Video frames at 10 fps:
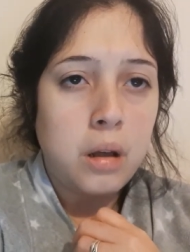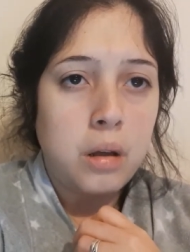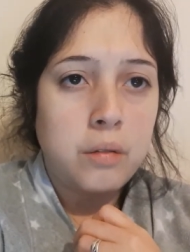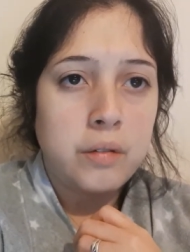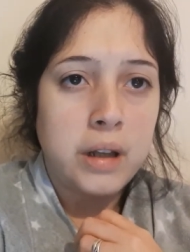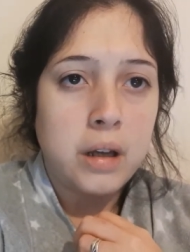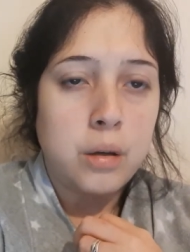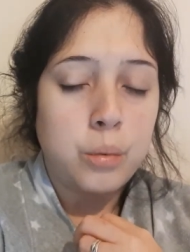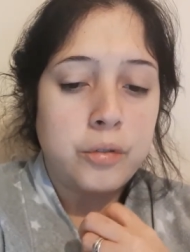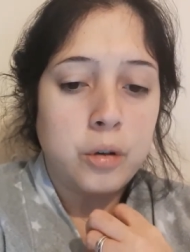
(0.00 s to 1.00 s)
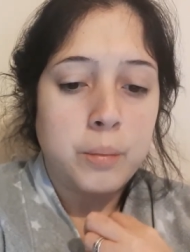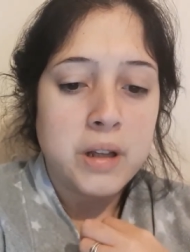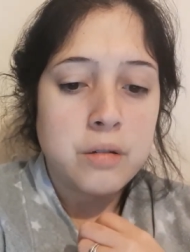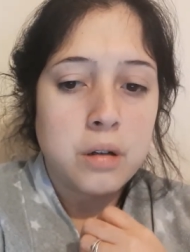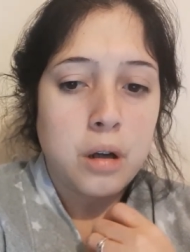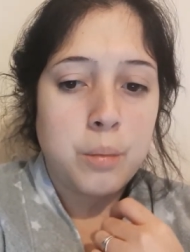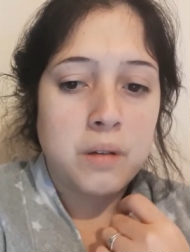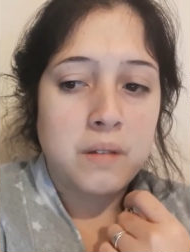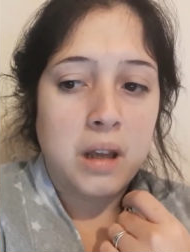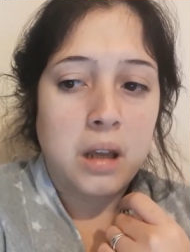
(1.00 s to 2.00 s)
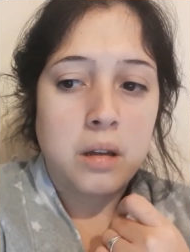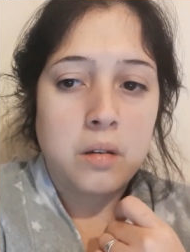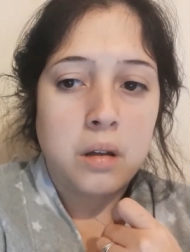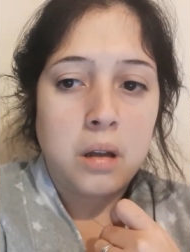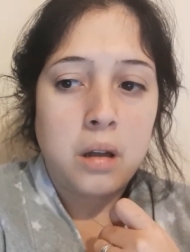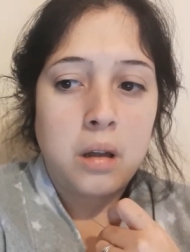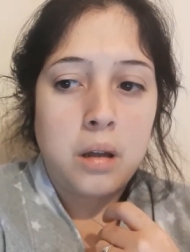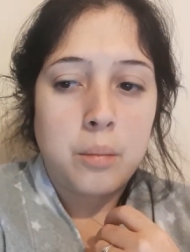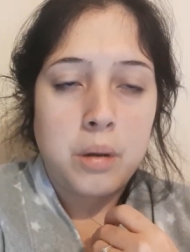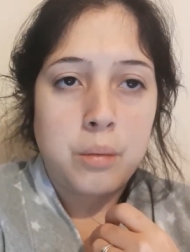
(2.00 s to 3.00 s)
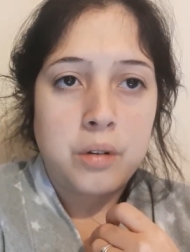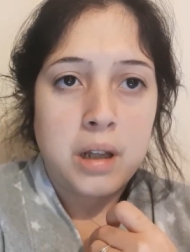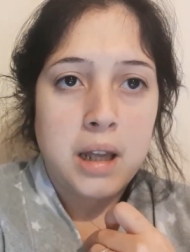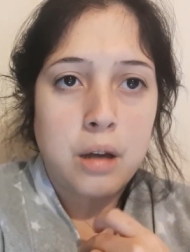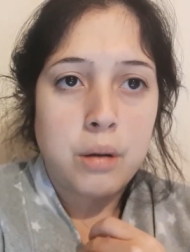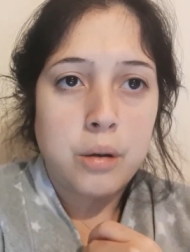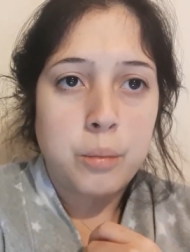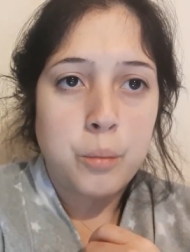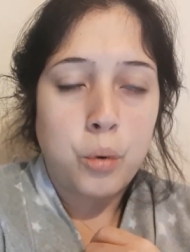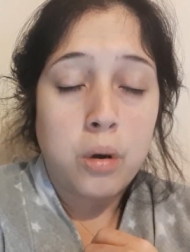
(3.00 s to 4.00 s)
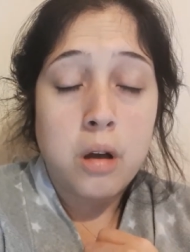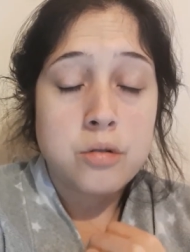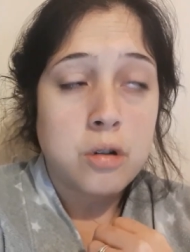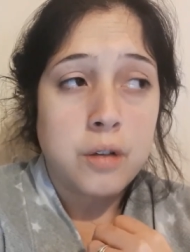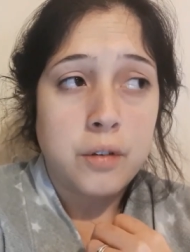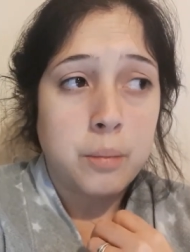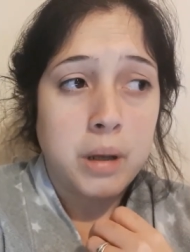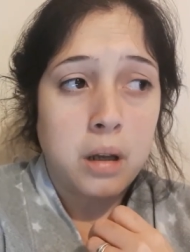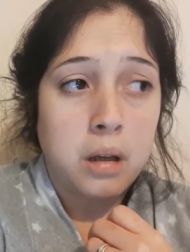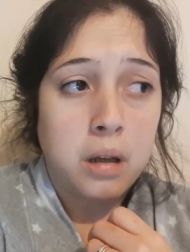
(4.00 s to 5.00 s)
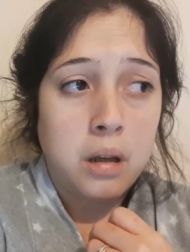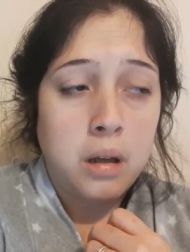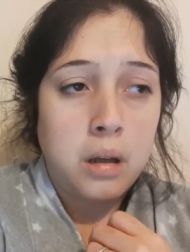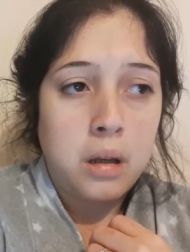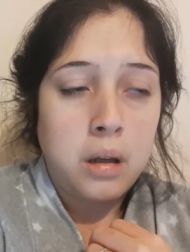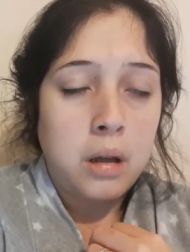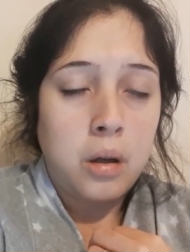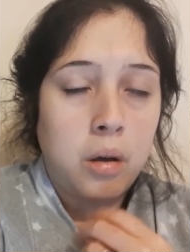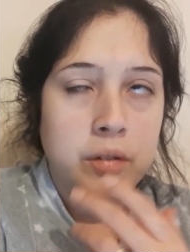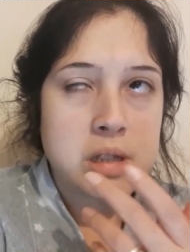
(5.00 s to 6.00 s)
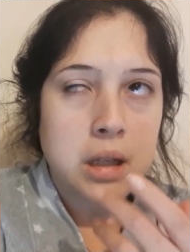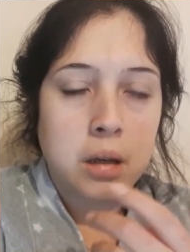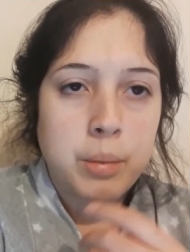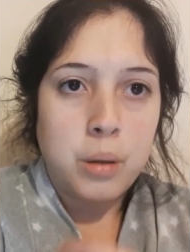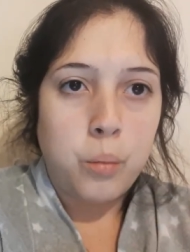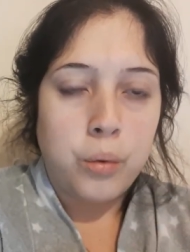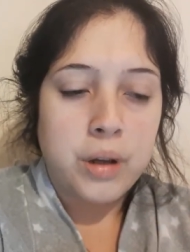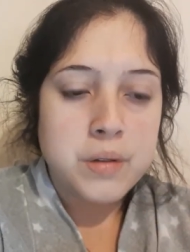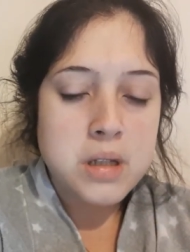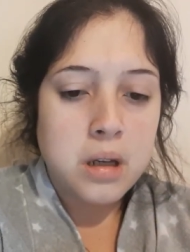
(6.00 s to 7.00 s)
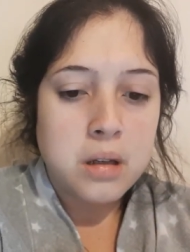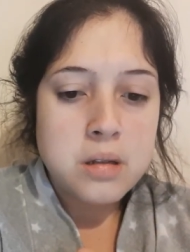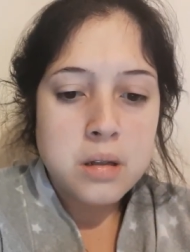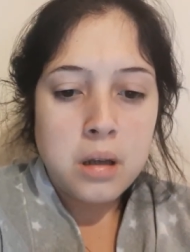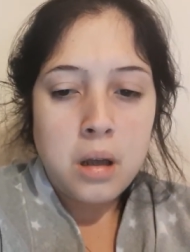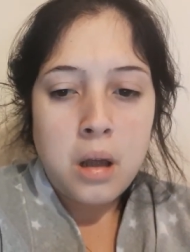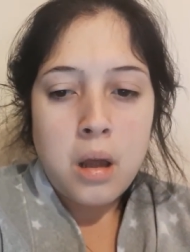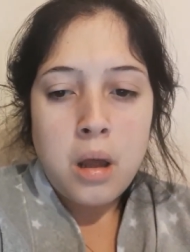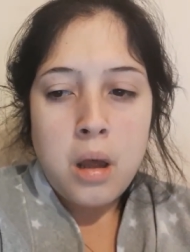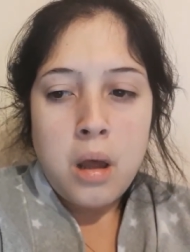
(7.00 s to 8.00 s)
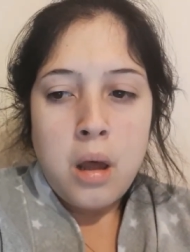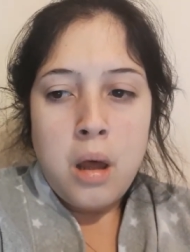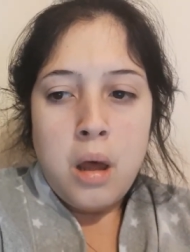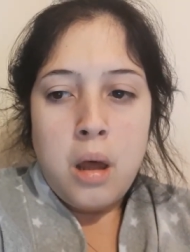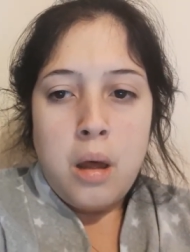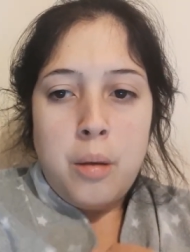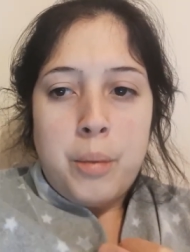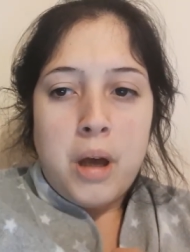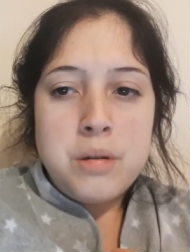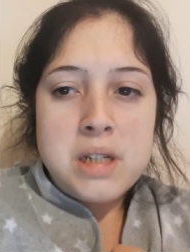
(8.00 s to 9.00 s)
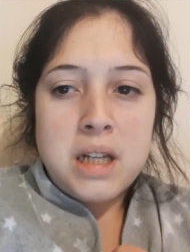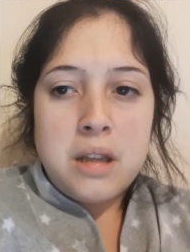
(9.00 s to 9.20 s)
hopefully I will feel better in a couple of days, be able to like get around a bit more. Can't drive at the minute. Obviously I can barely walk downstairs. But I'm just glad